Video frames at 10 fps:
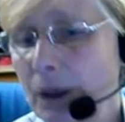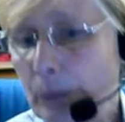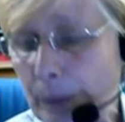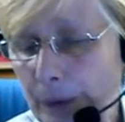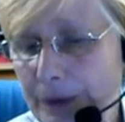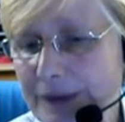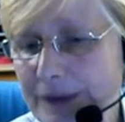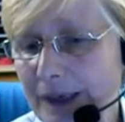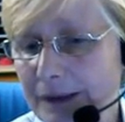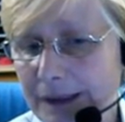books
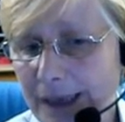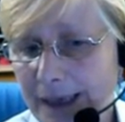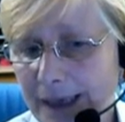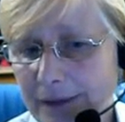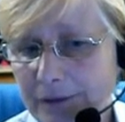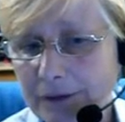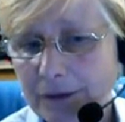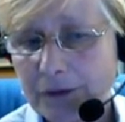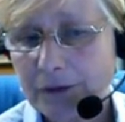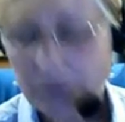and the likes.
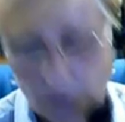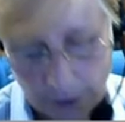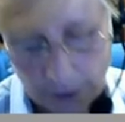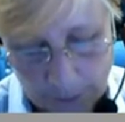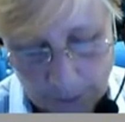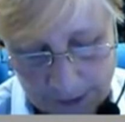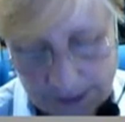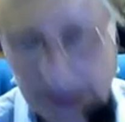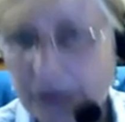So we hope to see